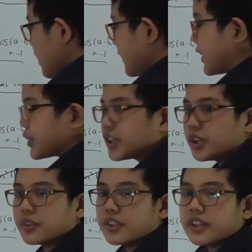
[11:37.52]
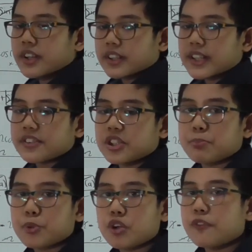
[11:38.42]
And there you go. That's the
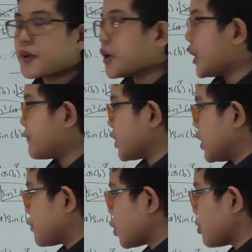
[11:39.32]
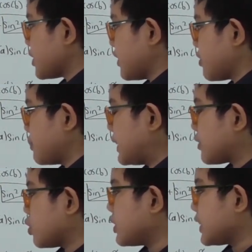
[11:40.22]
proof of our law of cosines, but
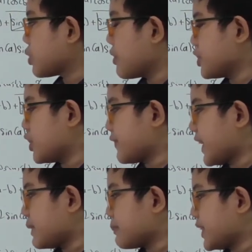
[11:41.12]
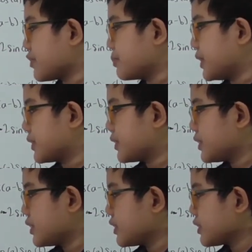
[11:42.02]
that's only cosine of A minus B.
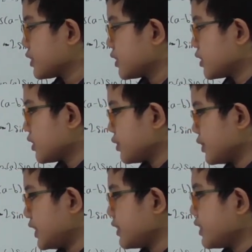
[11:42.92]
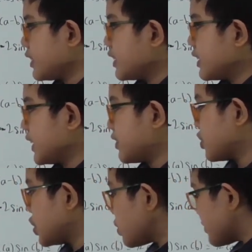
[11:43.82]
So then,
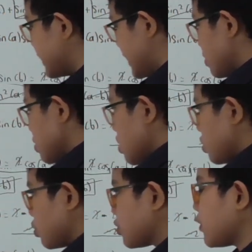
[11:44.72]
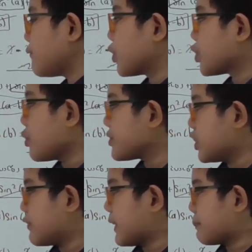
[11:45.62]
let's use this to solve for
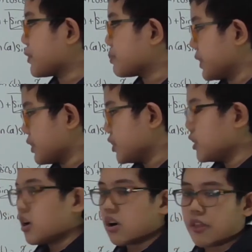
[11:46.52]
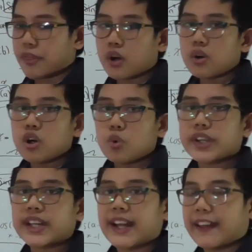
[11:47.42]
cosine of A plus B. Although, we
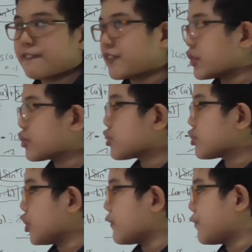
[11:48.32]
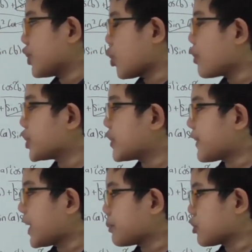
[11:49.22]
can at first solve for cosine of
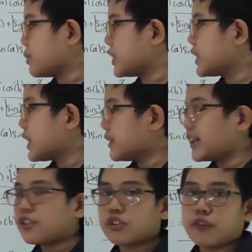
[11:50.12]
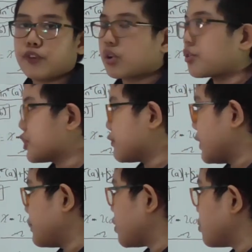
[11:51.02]
A plus B, then solve for cosine of
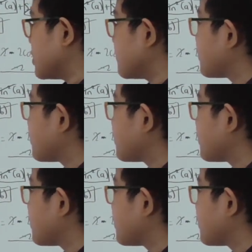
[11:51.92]
A minus B.